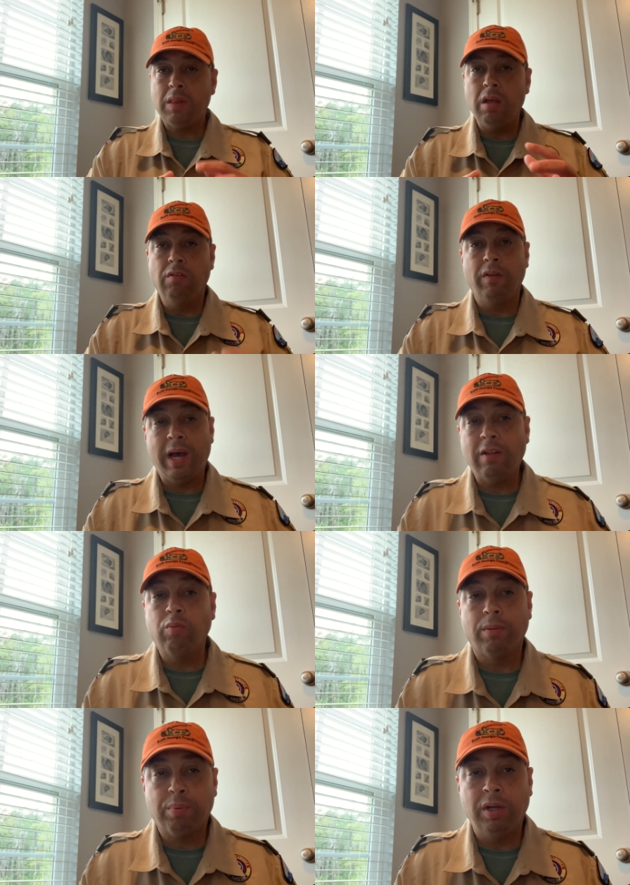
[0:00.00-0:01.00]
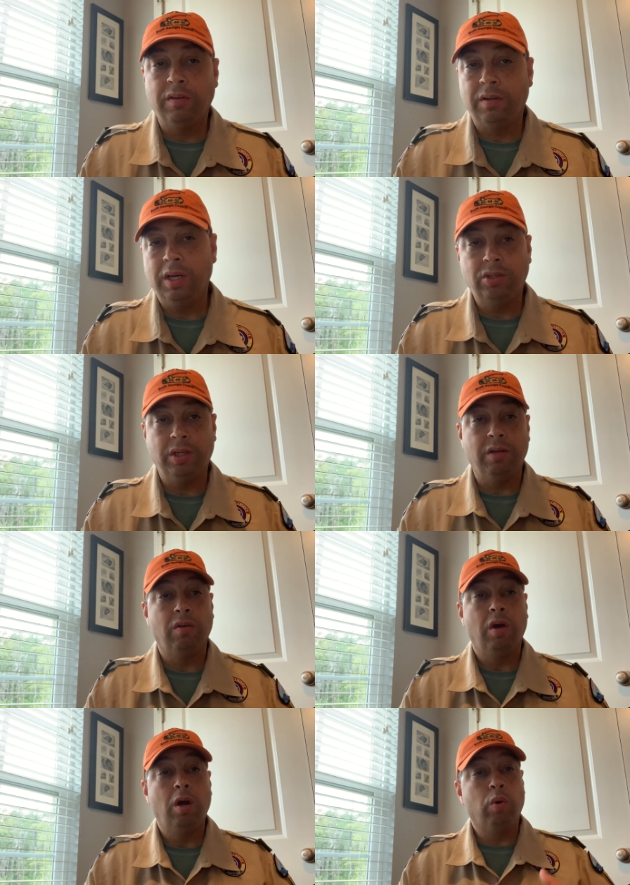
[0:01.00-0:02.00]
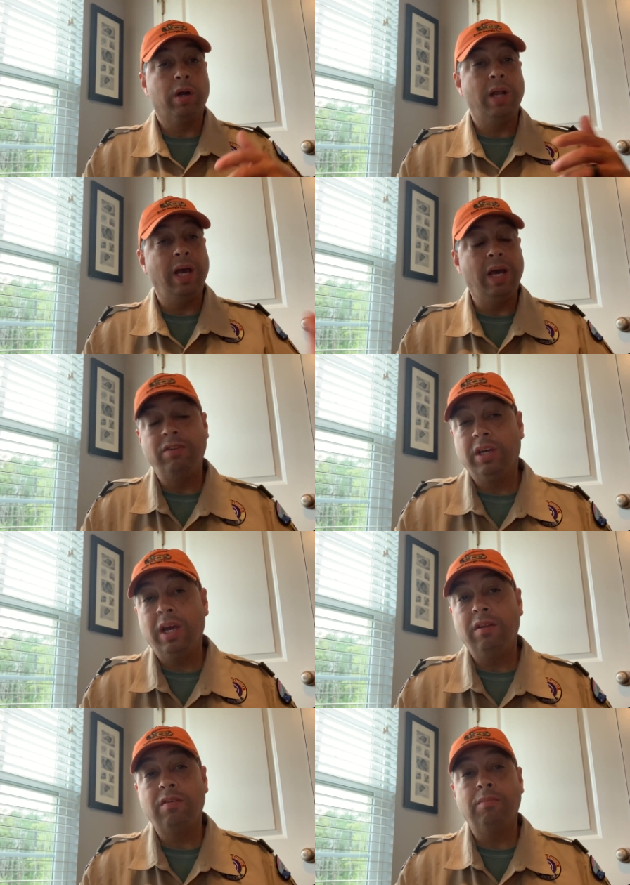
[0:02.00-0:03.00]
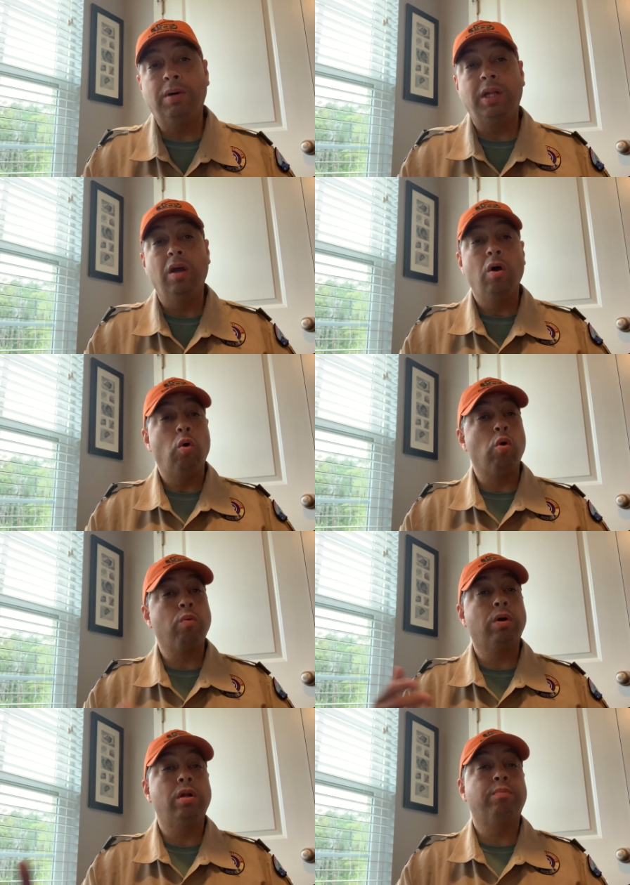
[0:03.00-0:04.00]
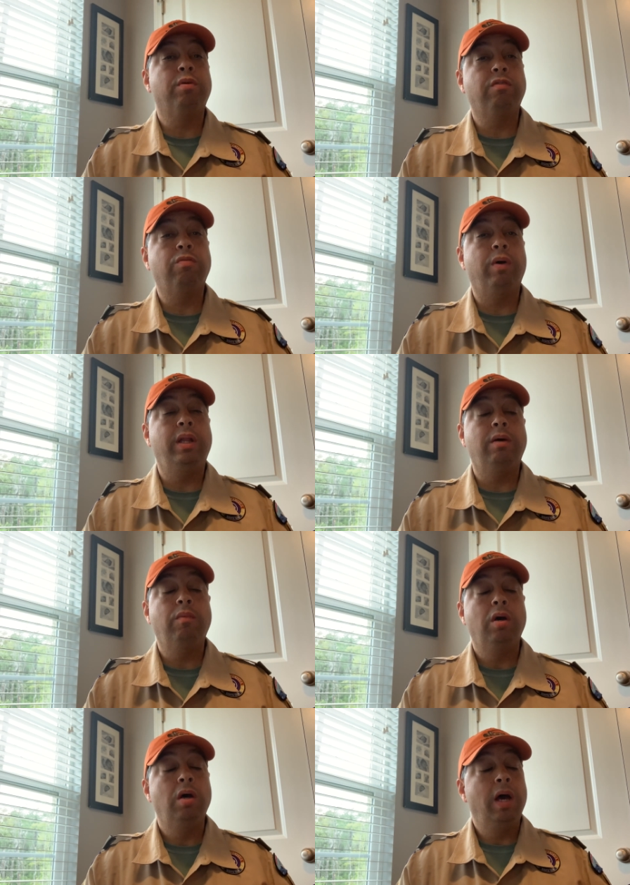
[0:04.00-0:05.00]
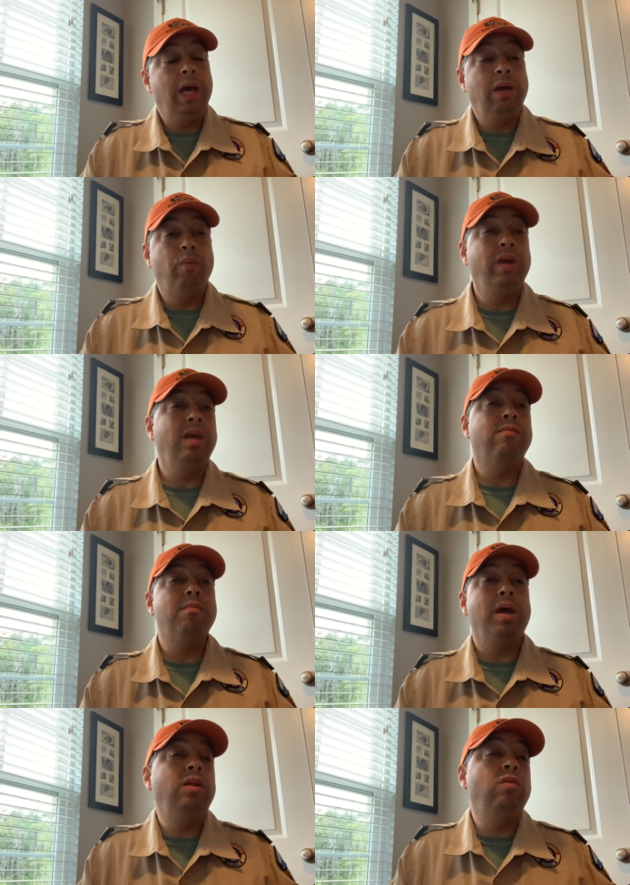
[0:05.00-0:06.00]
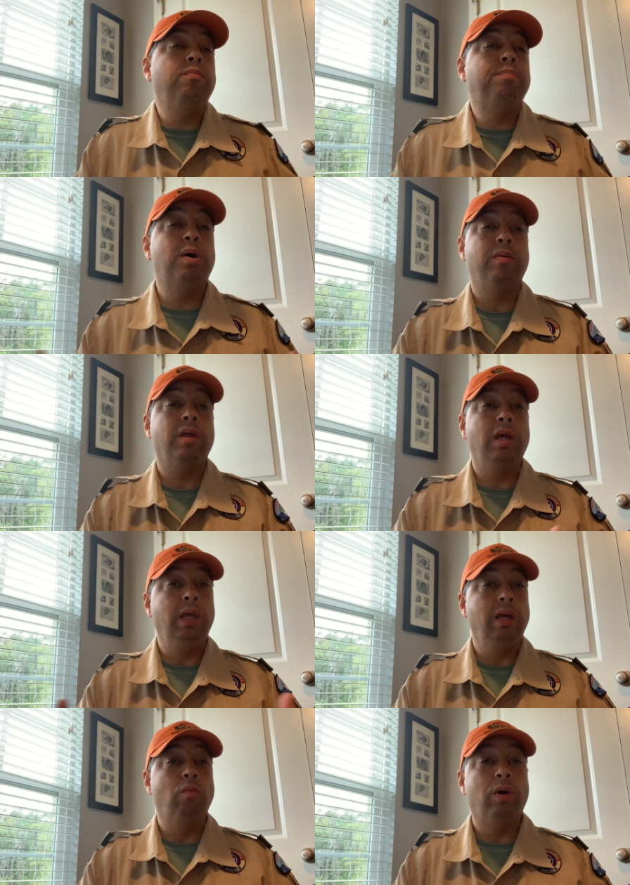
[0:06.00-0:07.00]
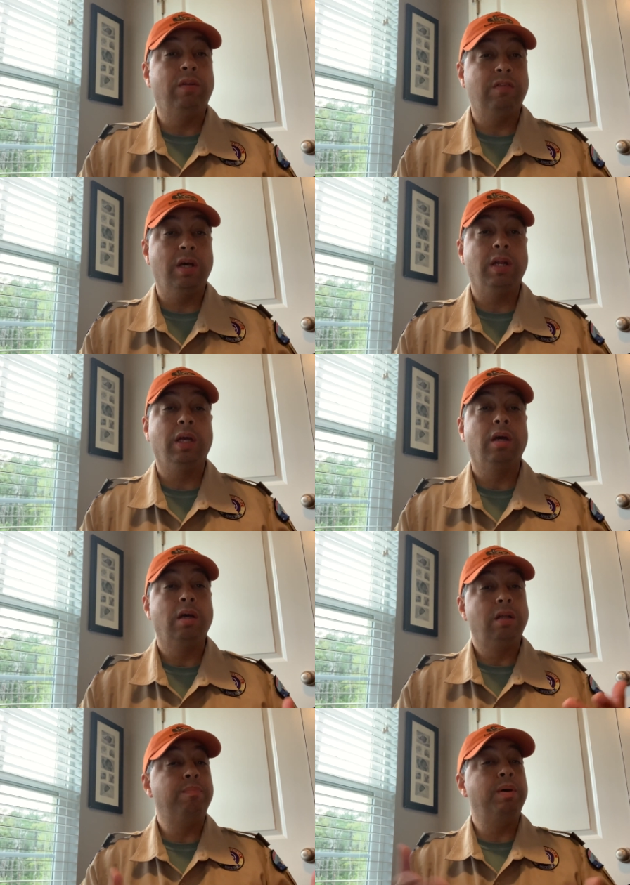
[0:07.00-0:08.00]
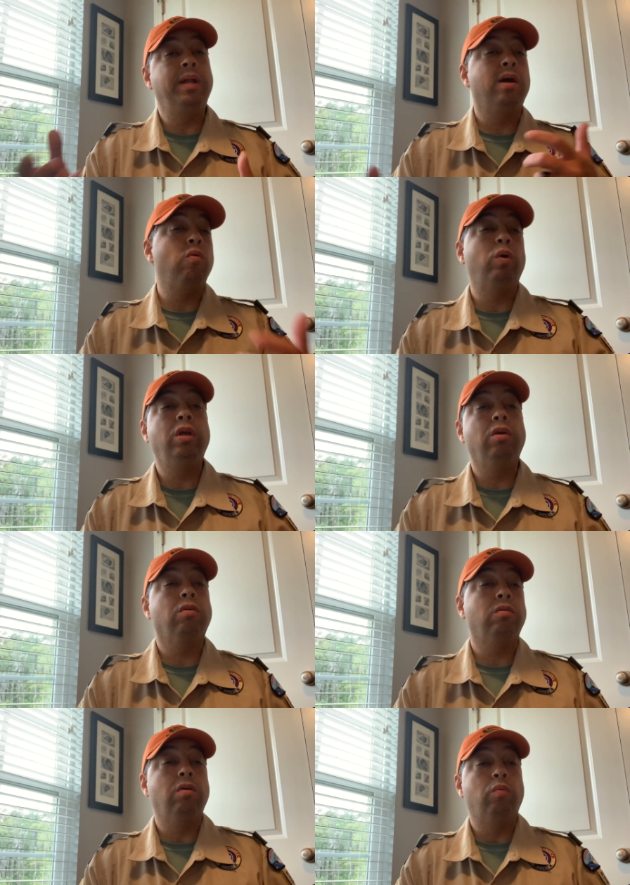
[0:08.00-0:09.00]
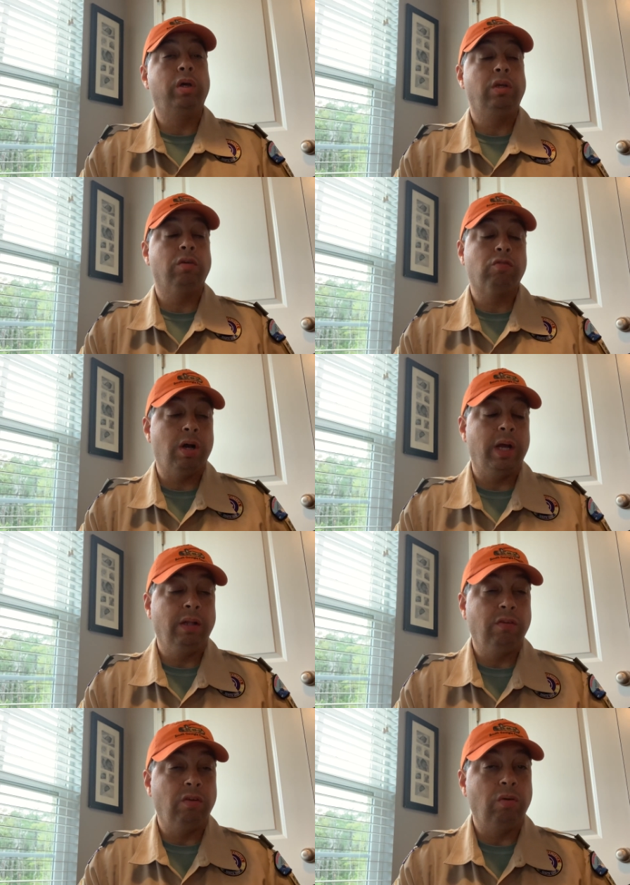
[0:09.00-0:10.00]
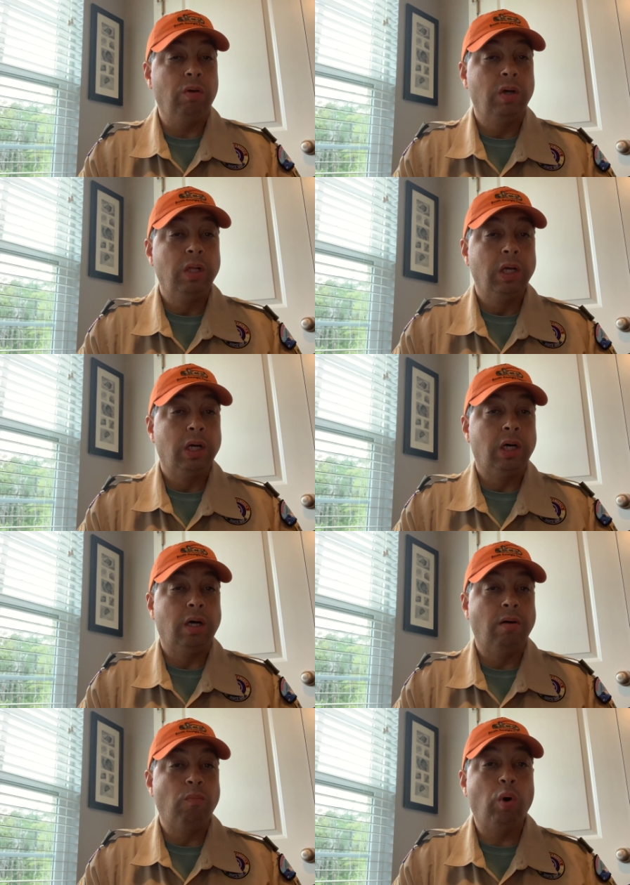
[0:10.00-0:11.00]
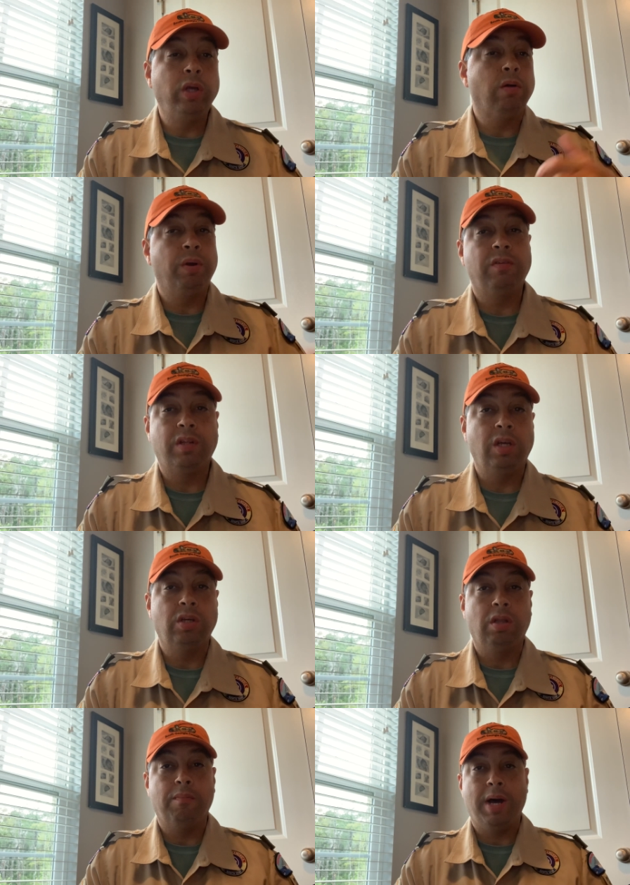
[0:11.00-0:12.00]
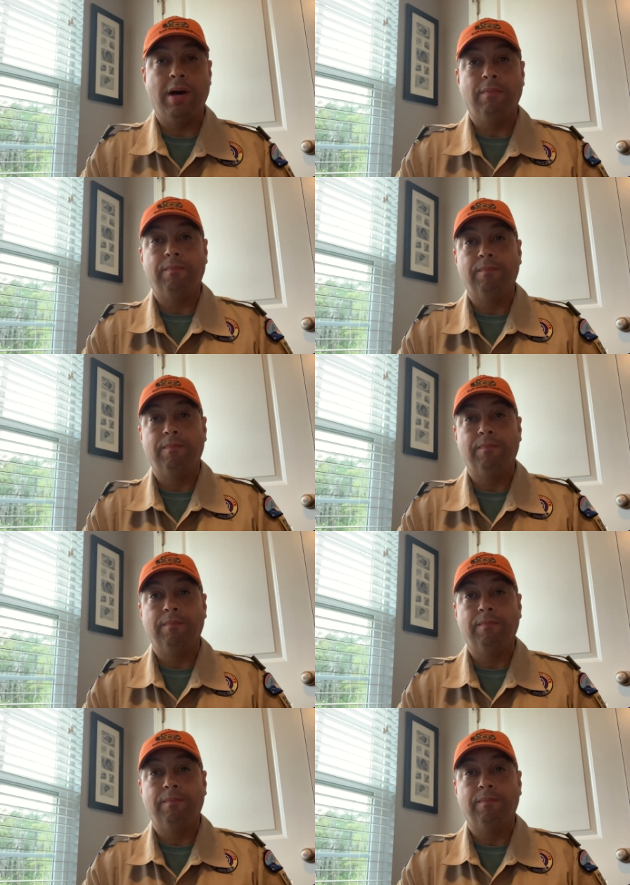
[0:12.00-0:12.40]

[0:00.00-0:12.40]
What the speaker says: So that's what a presentation is. We're going to educate somebody, or we're going to persuade them. Hey, we even may do both in one setting, depending on what you're trying to, what your presentation is about.